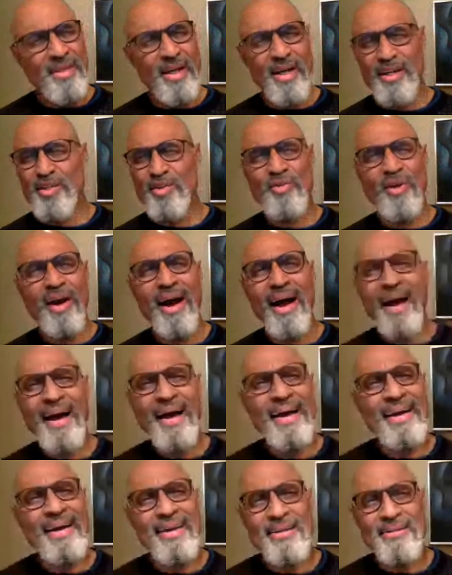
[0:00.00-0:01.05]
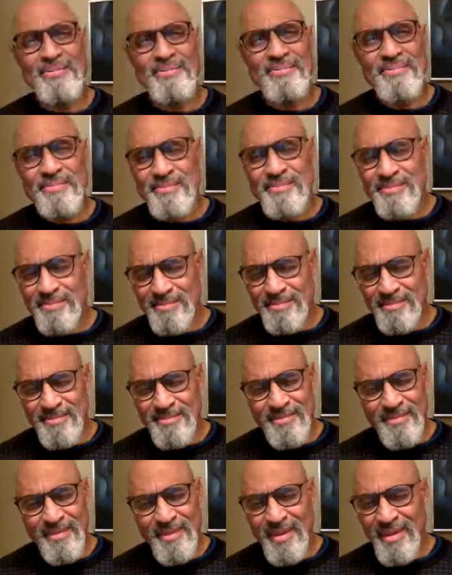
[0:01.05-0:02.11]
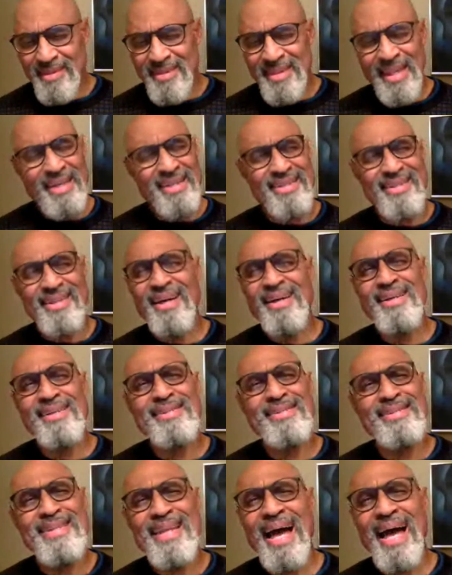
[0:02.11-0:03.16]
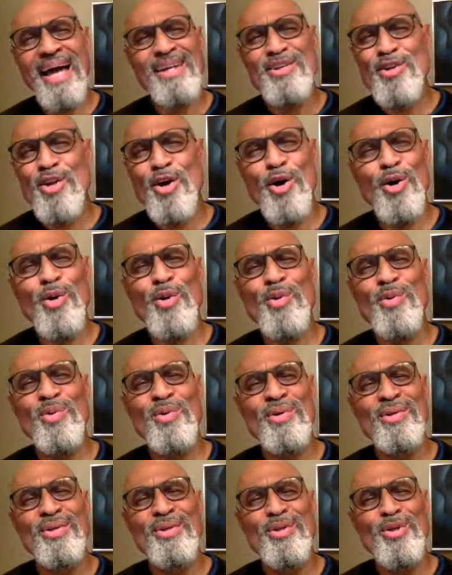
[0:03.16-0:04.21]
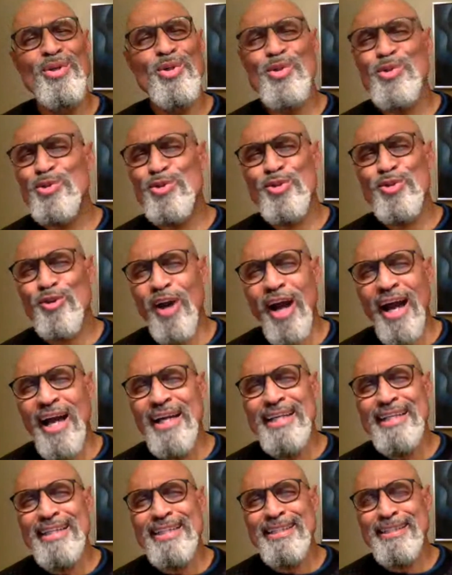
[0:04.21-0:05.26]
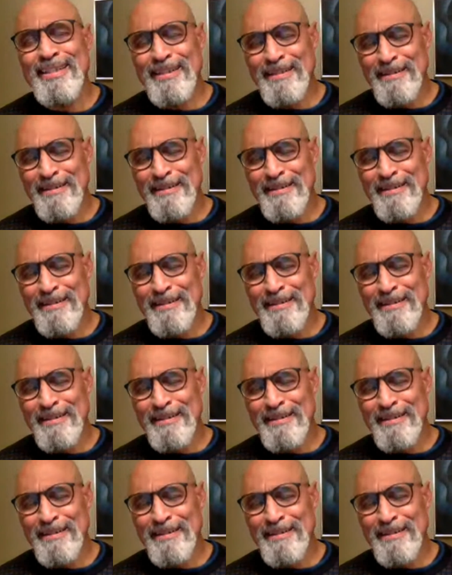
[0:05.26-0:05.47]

A cry that does not know who's crying.